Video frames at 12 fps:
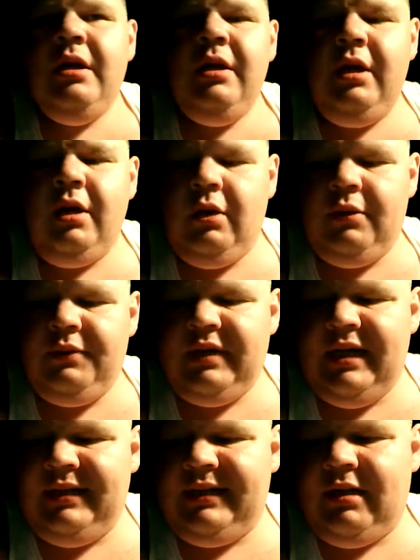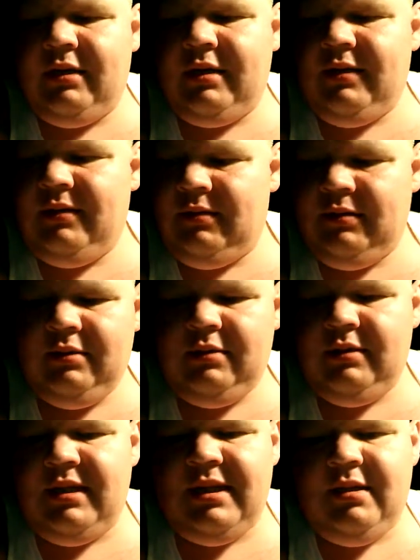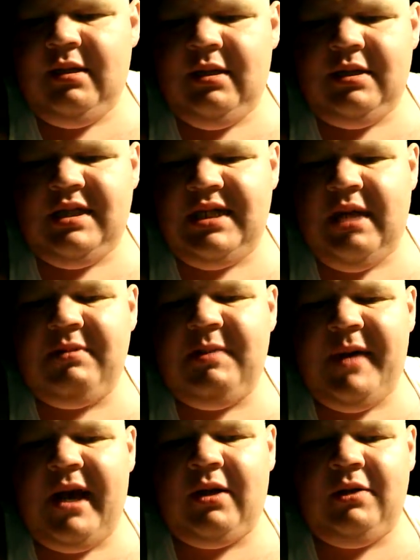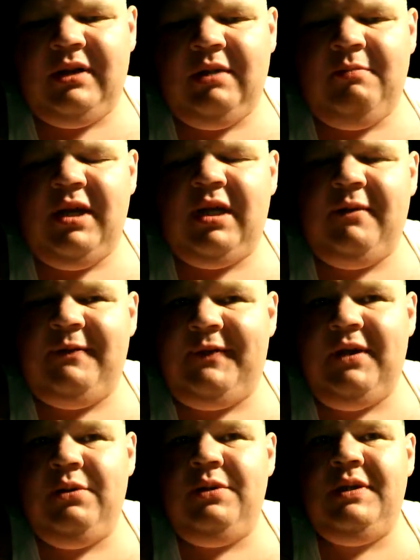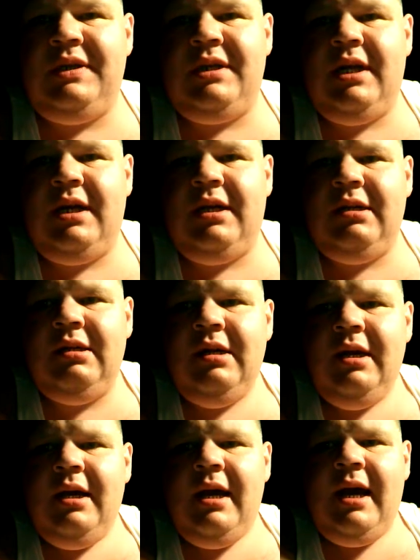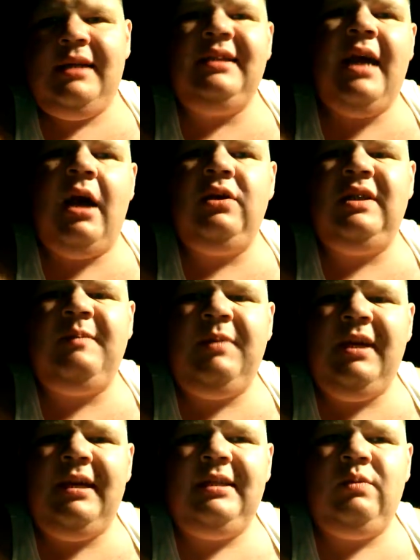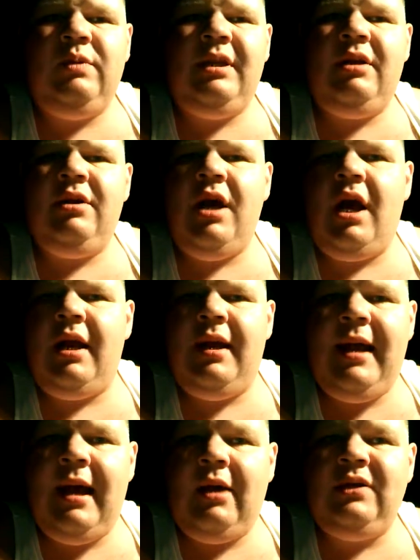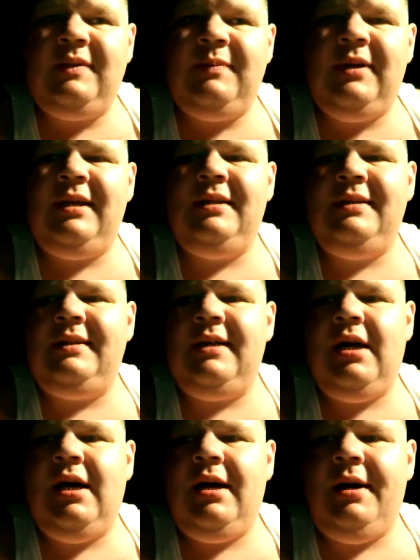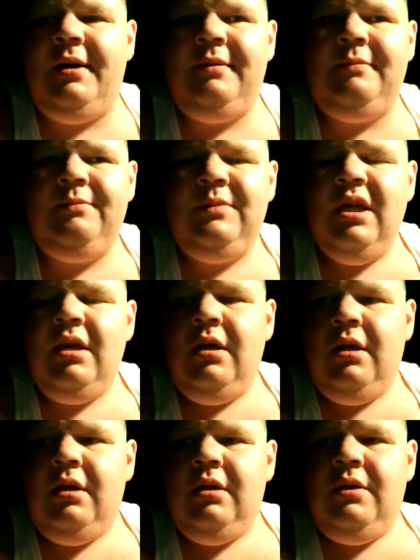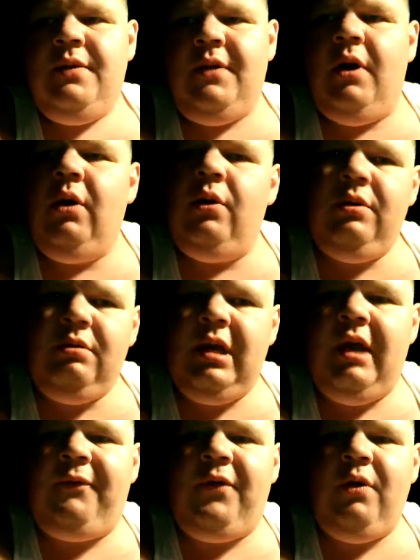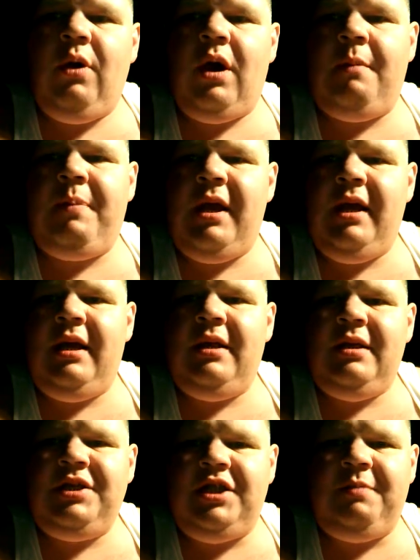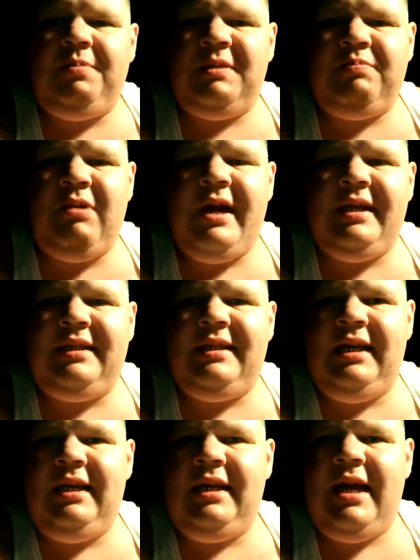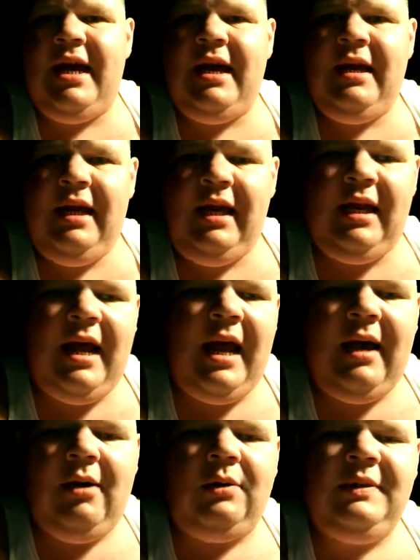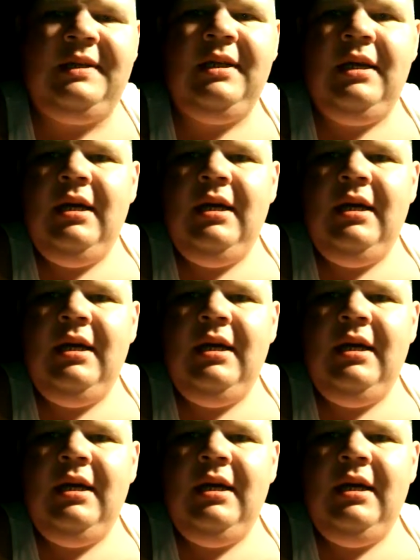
things that are, some tobaccos can be confused as house blends when they're not house blends. Though if you are paying the cheapest price in-house,